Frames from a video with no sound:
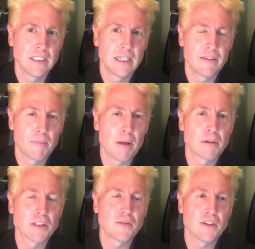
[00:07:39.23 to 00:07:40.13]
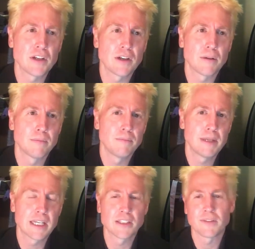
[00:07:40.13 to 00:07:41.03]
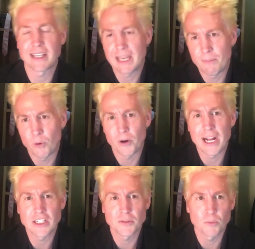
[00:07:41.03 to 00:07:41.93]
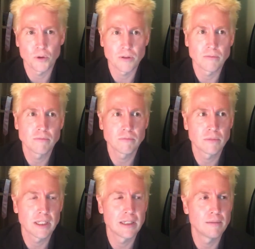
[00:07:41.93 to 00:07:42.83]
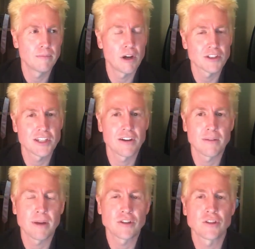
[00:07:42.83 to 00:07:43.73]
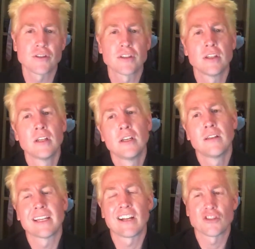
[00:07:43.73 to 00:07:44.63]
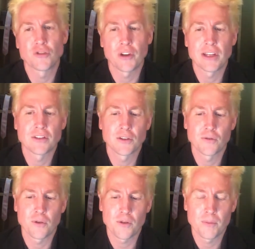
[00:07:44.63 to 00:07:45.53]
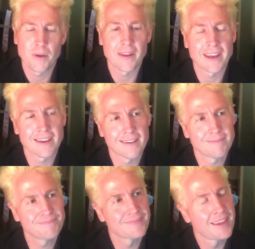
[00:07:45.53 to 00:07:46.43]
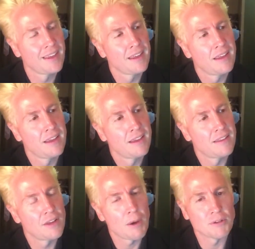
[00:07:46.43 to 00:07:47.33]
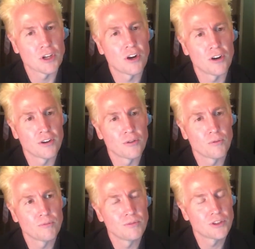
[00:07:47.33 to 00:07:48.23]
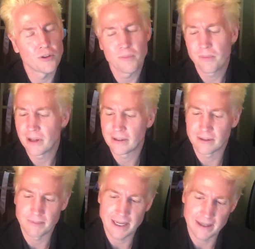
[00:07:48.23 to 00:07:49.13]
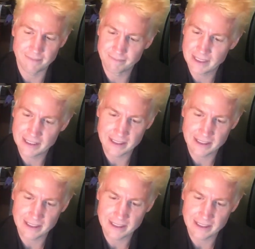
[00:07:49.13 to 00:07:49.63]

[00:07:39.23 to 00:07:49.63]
in the public sphere because of like import export um, austerity measures. Australia and so forth. But like, that was hard. Show, oh man, it,